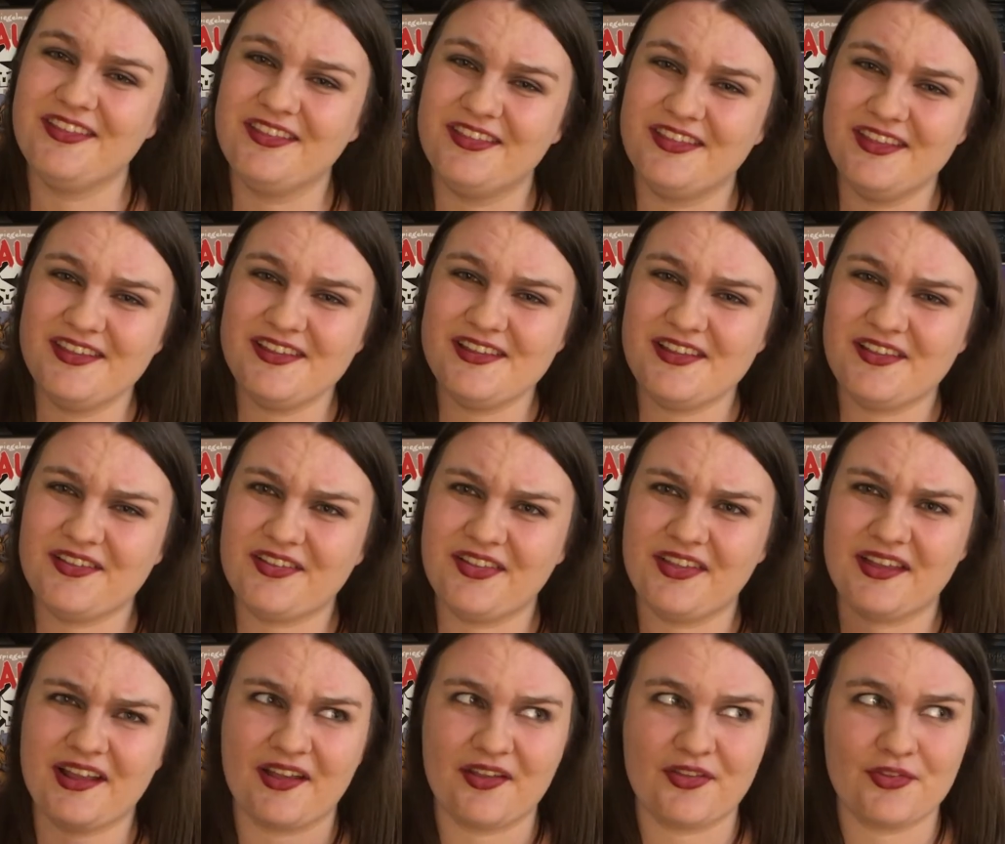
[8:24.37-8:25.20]
This
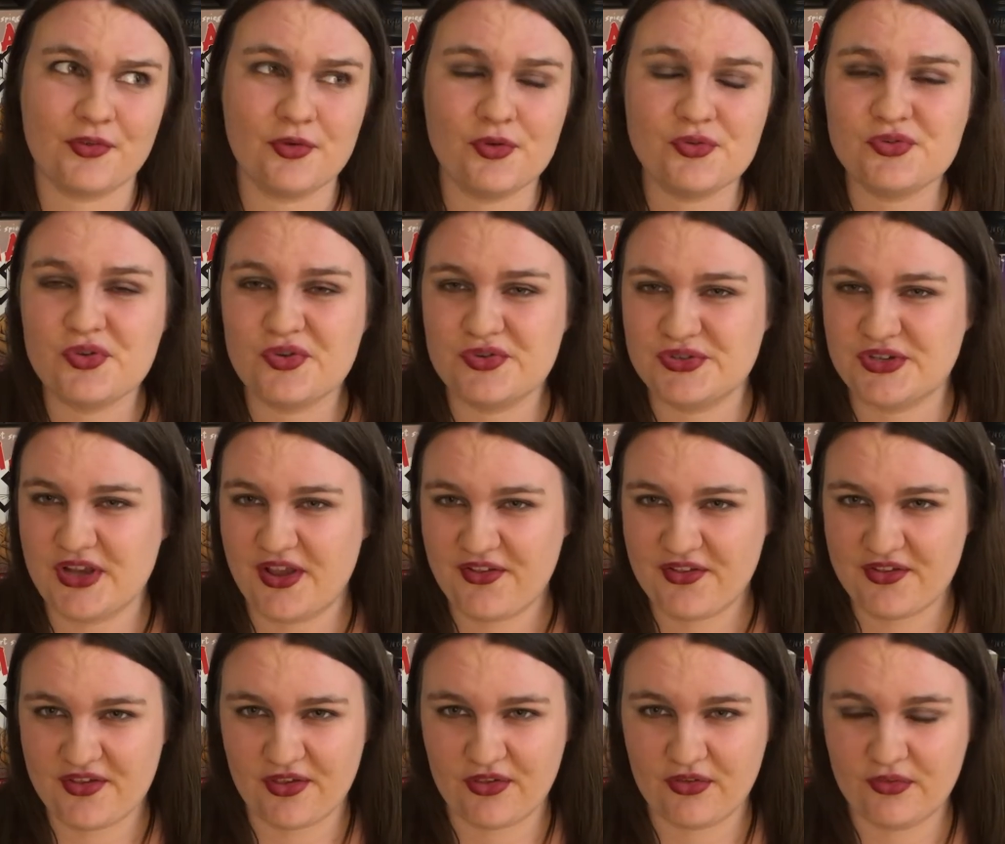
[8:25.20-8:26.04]
is like a social
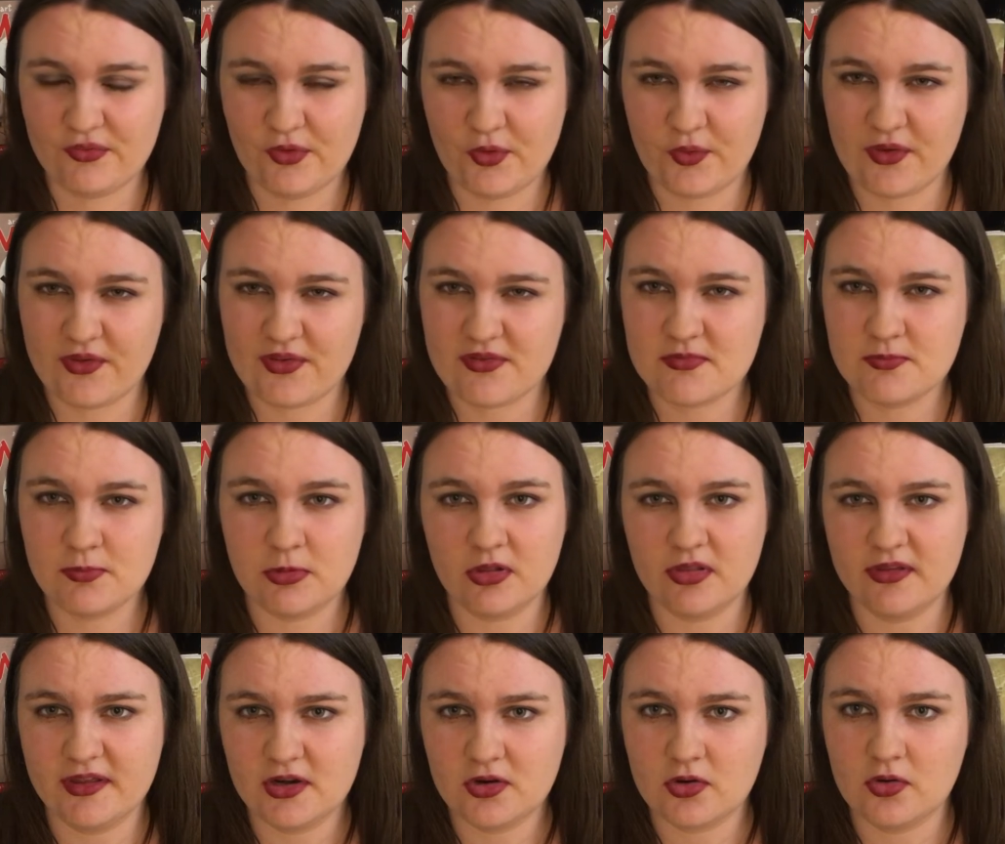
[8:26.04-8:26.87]
justice-focused
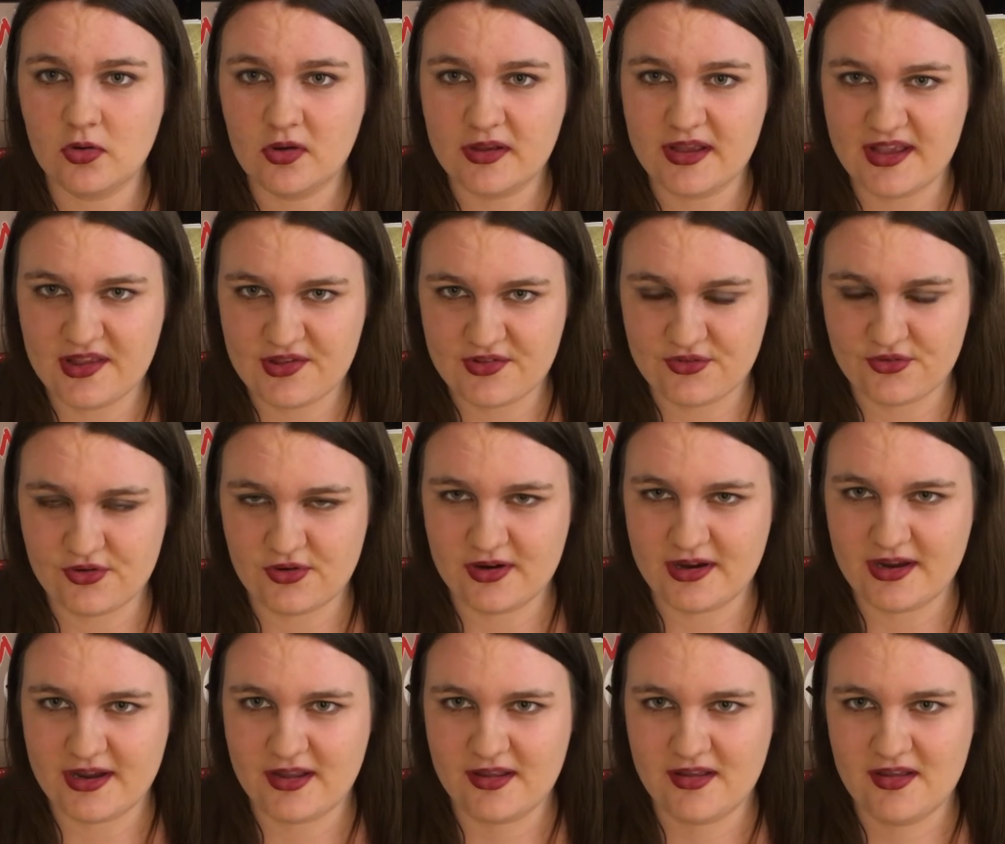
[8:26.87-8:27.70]
political
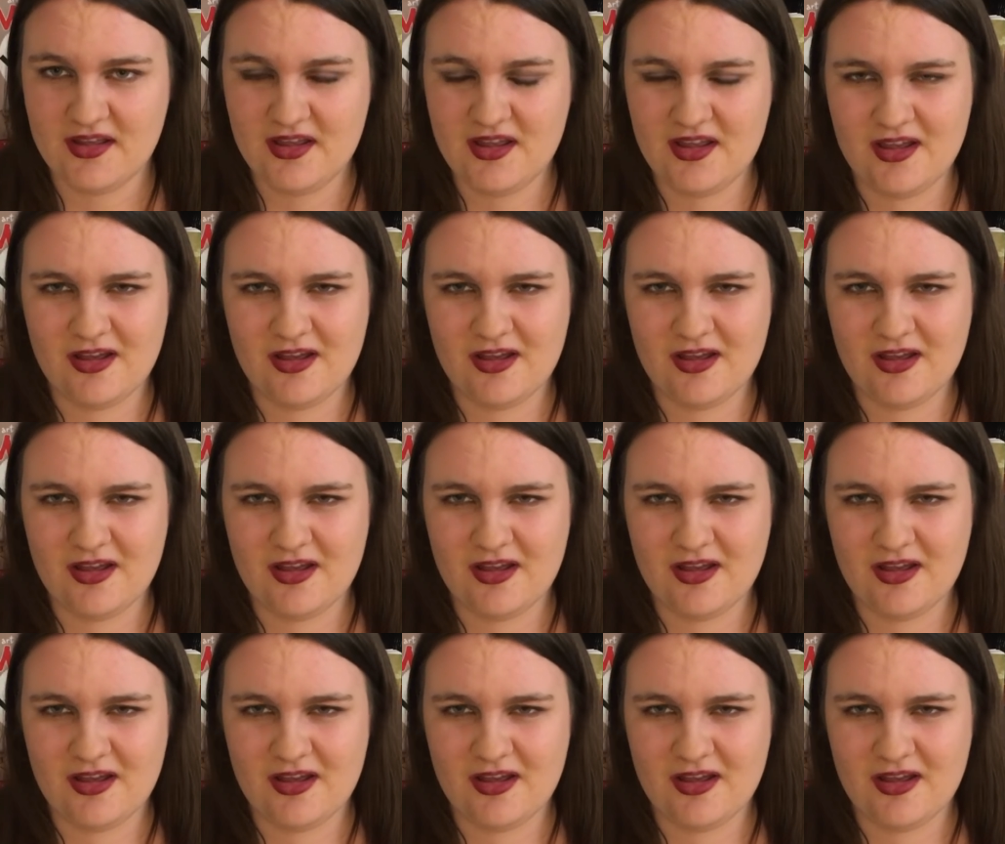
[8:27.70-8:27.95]
history,